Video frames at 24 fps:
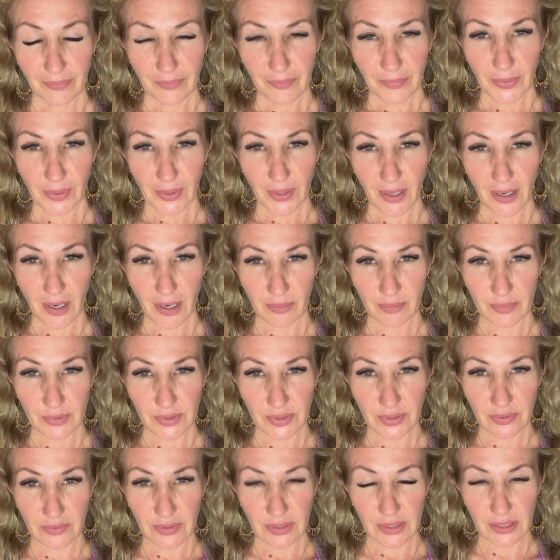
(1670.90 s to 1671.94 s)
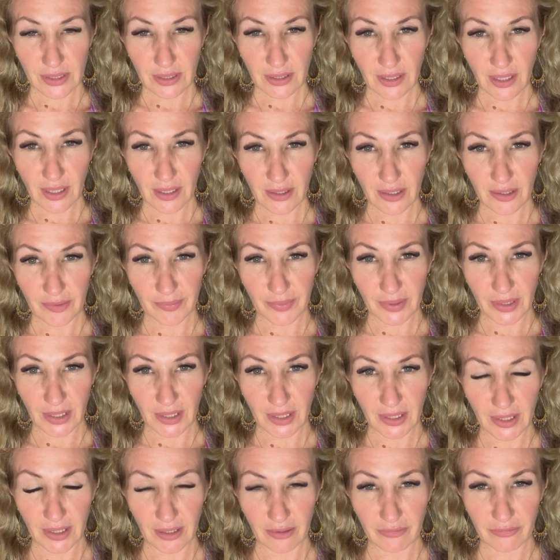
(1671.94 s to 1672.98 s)
Perhaps there is another
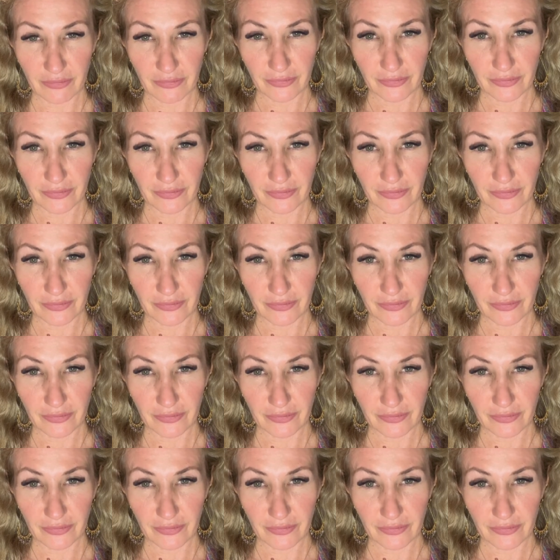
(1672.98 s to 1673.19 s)
belief